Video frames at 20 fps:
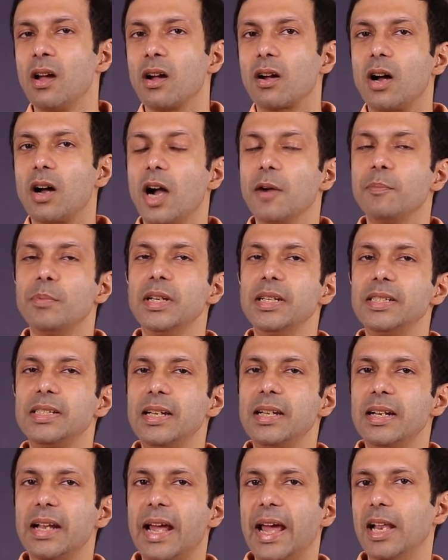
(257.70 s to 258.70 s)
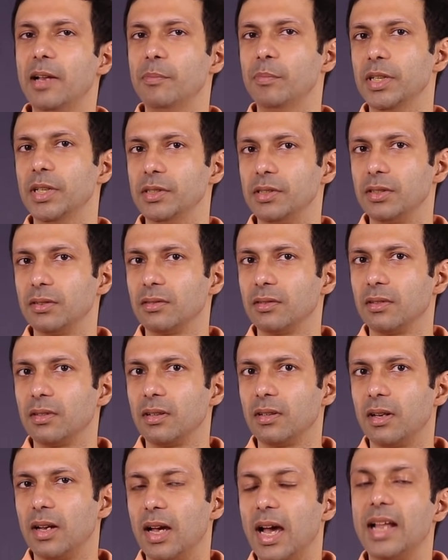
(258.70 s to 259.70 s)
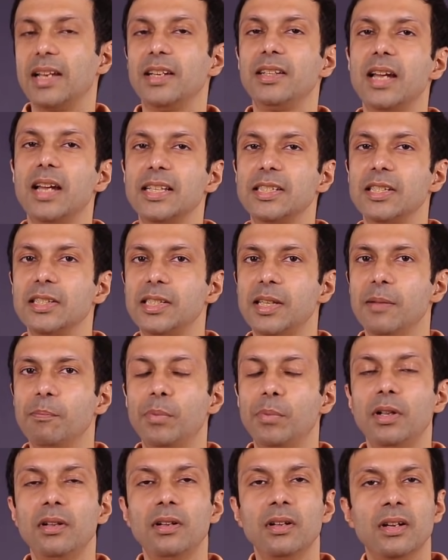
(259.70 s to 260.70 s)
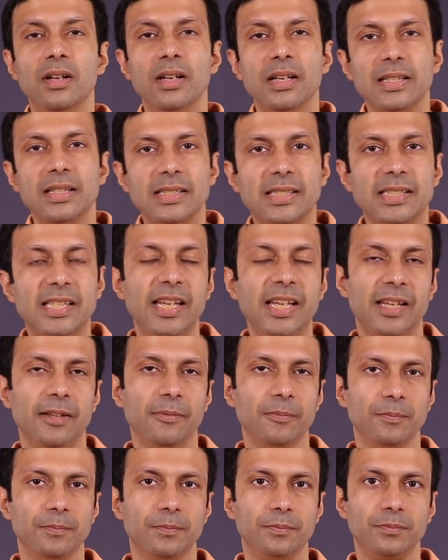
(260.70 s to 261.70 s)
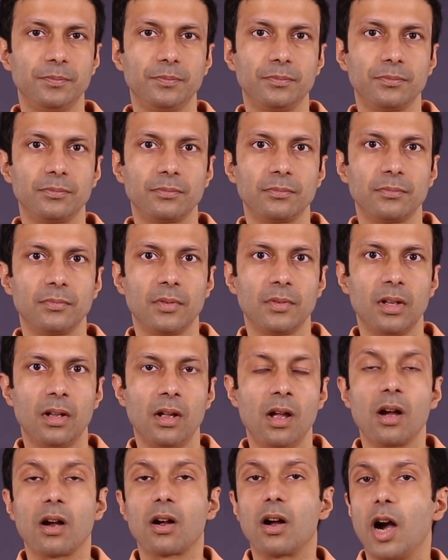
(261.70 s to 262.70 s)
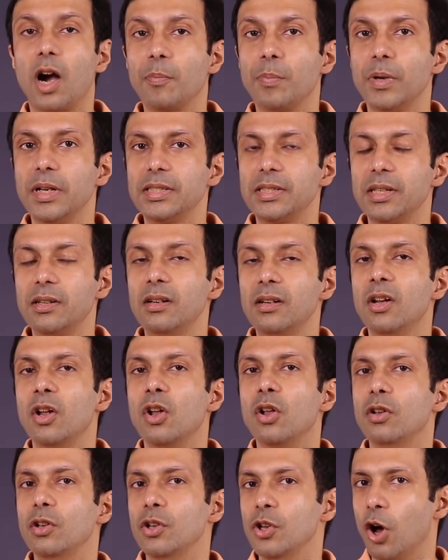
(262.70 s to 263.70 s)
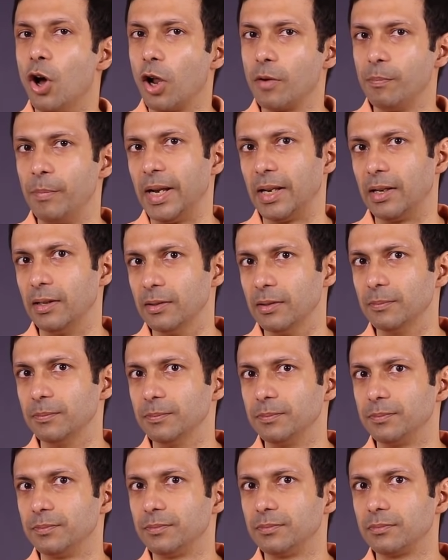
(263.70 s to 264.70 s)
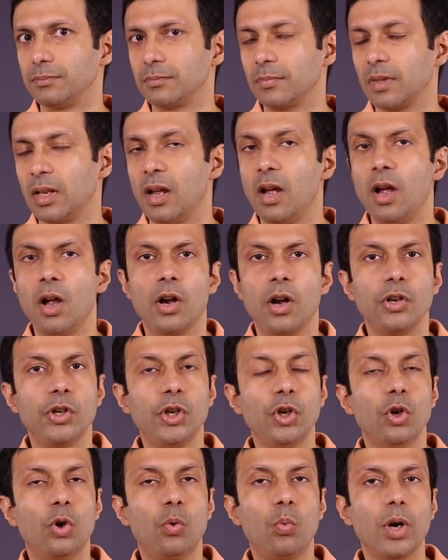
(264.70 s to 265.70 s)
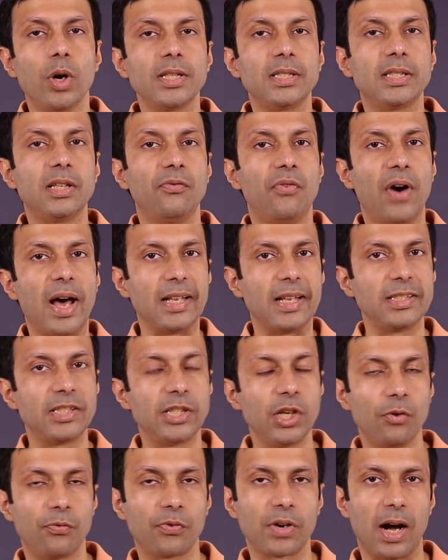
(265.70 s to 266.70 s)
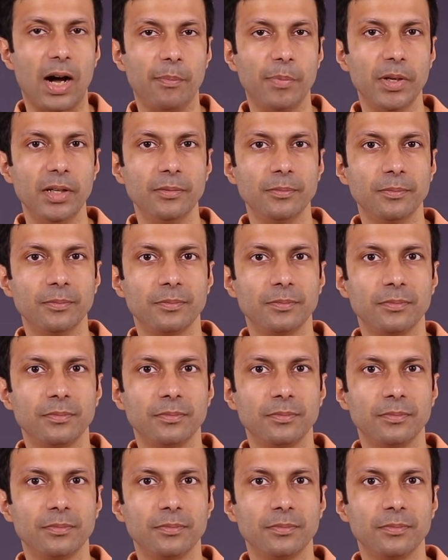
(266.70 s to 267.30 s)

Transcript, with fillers: Carbon is an element and it has a symbol C. Carbon is a non-metal. Do you know what is the valency of carbon?